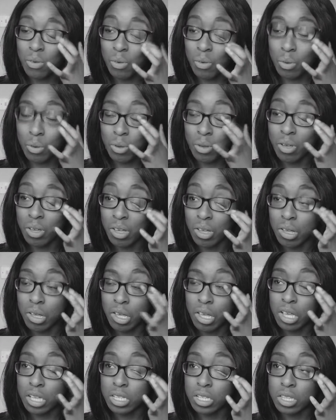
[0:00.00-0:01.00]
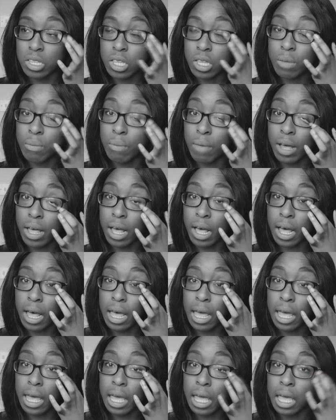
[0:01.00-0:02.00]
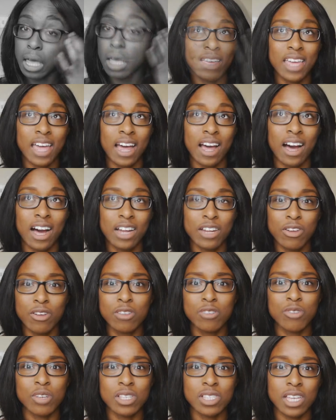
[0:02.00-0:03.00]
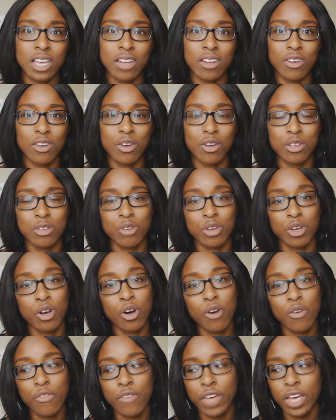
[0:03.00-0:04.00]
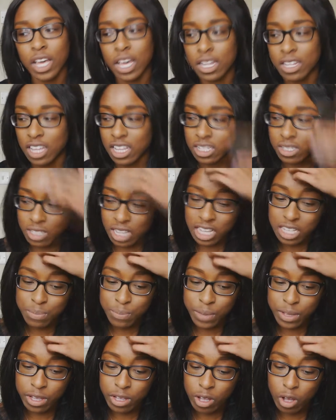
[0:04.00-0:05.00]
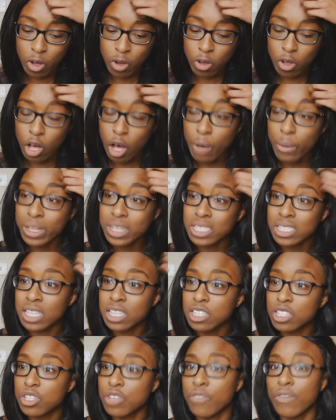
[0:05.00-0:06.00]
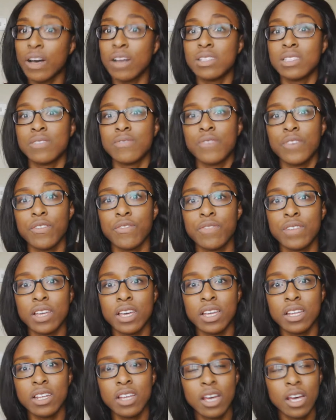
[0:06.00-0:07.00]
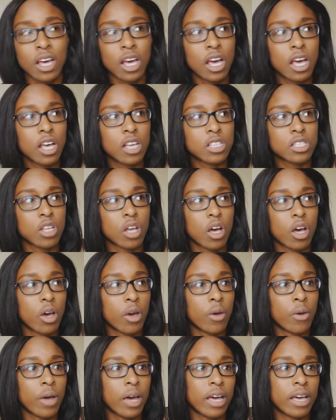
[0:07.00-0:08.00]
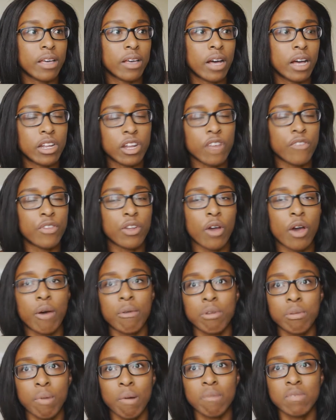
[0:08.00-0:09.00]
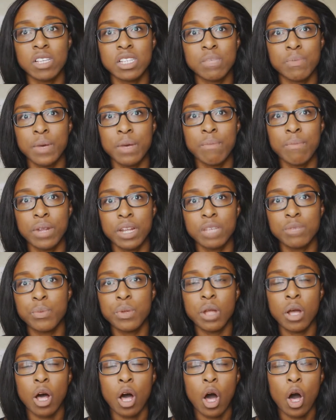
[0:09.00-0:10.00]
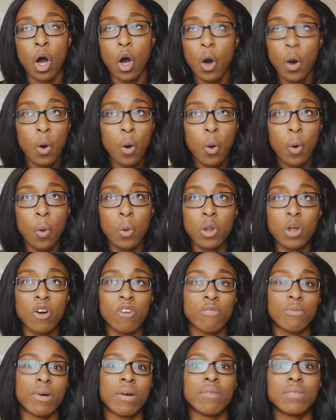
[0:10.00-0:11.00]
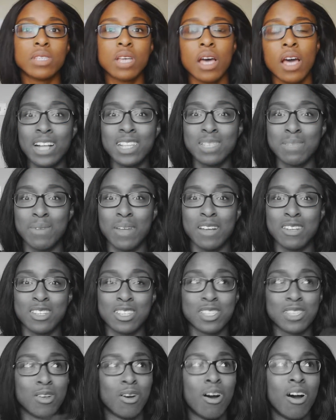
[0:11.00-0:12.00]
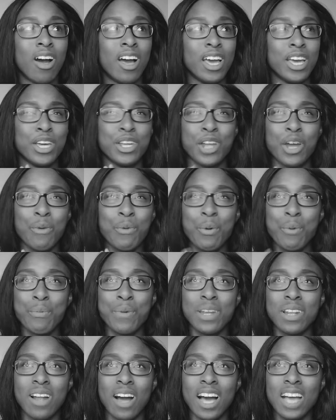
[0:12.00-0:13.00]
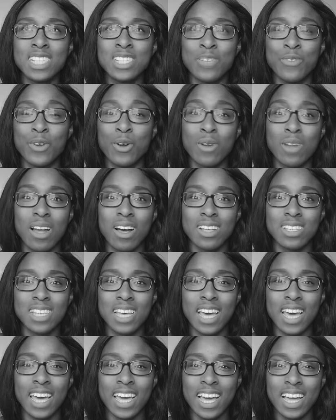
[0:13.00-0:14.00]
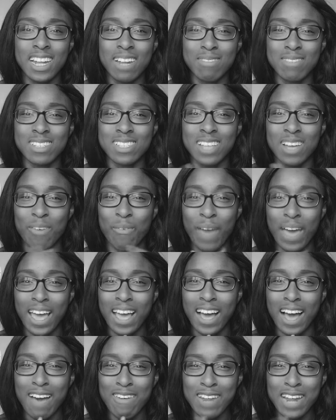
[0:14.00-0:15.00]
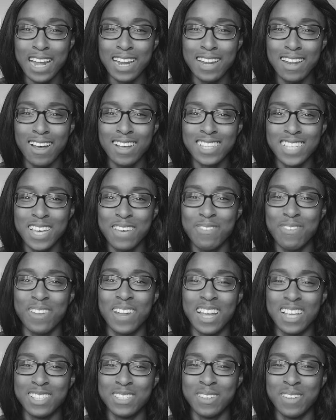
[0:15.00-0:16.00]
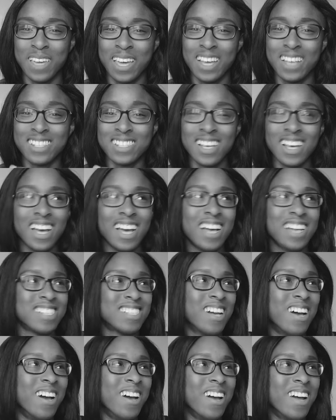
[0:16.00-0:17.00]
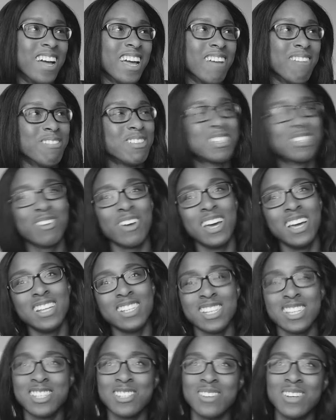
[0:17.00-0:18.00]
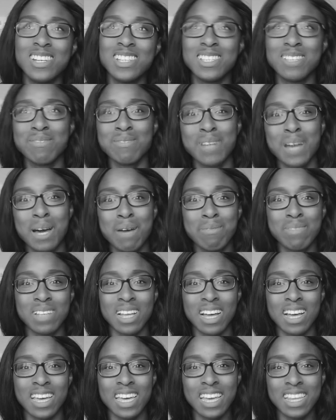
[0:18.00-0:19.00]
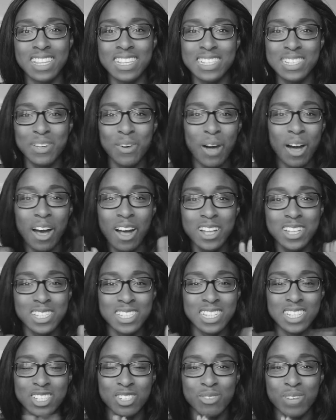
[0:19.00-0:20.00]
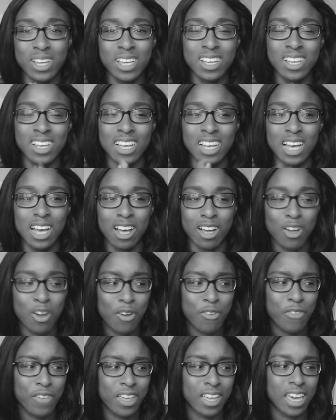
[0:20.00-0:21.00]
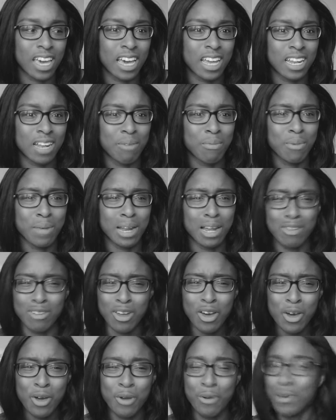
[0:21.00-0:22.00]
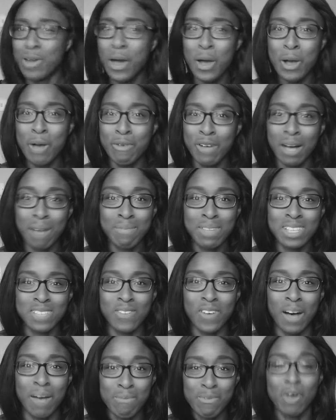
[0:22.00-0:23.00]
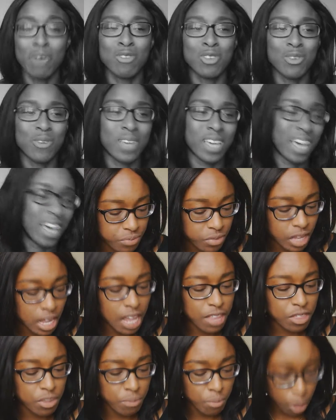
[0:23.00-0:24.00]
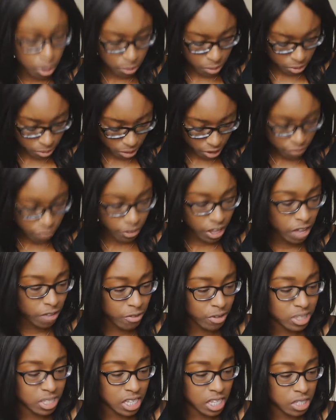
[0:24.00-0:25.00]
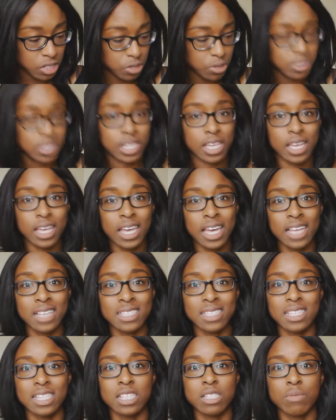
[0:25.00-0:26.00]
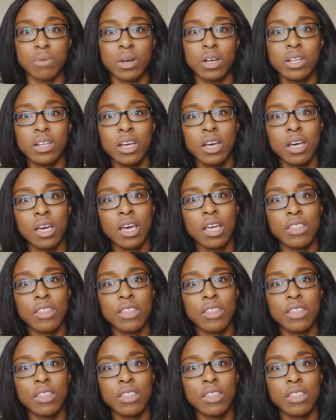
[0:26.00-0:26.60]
Oh, thing in my eye. Yeah, I don't drink tea, I don't drink coffee, and that's been ongoing since 2015, so I don't even know how many months it's been, but it's been a whole lot of months. Randomly I just thought, you know what would be nice, a real latte, and I'm just like, wait, I haven't had latte for like 2 years. So it was strange. It's strange sometimes, like I get this little urge to drink coffee again, and I'm a bit like, no, I've come this far, I'm not doing it. At the moment my favourite T2 tea is this one.